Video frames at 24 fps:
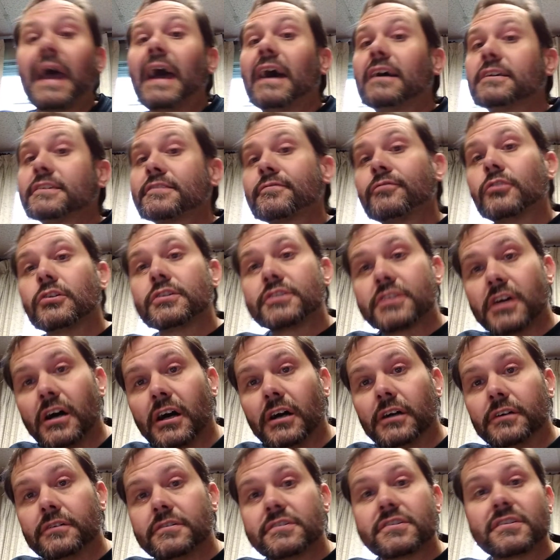As for
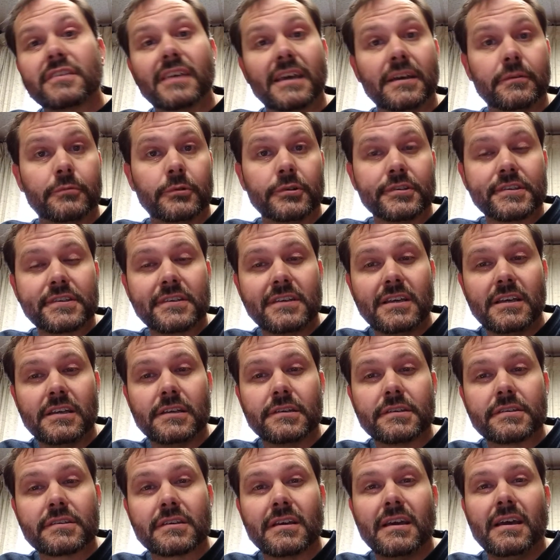tongues, they will
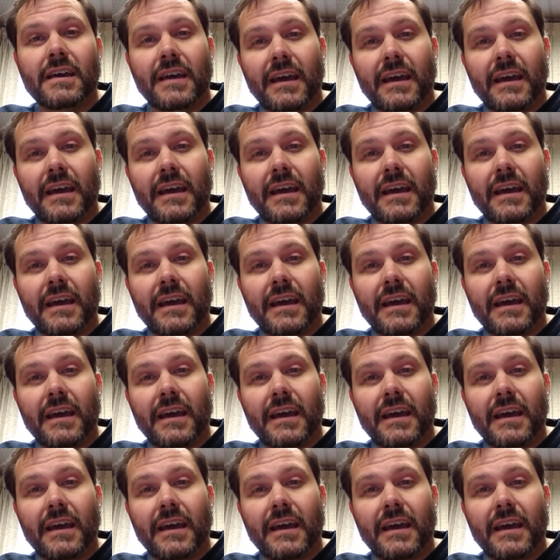cease.